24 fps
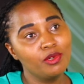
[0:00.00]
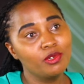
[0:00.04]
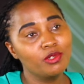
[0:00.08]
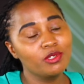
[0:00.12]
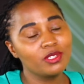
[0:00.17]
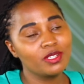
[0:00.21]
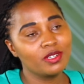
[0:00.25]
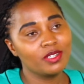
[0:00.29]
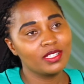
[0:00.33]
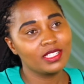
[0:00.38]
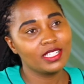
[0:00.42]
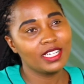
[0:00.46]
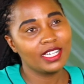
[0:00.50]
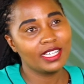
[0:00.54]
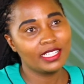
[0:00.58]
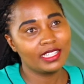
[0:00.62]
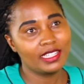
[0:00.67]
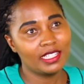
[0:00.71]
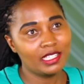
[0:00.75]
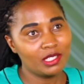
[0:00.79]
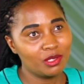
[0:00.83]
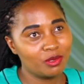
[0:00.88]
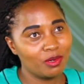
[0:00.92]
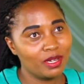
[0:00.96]
Because I was
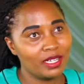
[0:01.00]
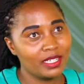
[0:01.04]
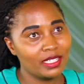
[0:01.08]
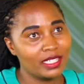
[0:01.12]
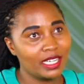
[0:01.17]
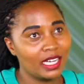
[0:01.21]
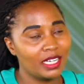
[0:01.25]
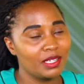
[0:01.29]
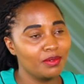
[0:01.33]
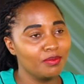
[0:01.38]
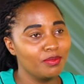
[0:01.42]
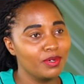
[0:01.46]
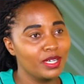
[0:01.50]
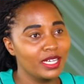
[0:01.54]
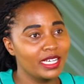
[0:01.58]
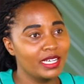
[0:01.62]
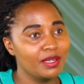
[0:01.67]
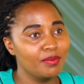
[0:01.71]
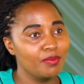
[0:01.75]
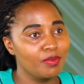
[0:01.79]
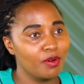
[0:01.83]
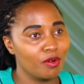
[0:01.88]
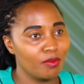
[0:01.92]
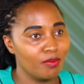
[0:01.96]
like, this one can bring
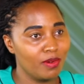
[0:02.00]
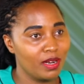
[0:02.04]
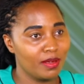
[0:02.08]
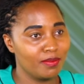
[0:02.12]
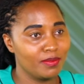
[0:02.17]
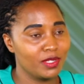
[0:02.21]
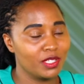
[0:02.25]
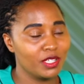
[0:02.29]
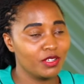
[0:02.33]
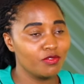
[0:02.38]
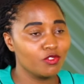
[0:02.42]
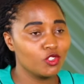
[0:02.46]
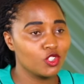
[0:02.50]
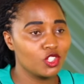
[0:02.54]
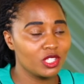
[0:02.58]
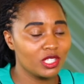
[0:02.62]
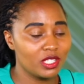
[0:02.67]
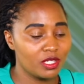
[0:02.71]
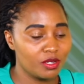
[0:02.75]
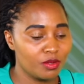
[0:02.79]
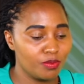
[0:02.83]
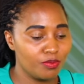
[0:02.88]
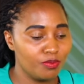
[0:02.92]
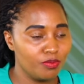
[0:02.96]
in problems. If you
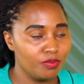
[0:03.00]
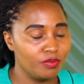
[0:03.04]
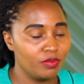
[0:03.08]
just,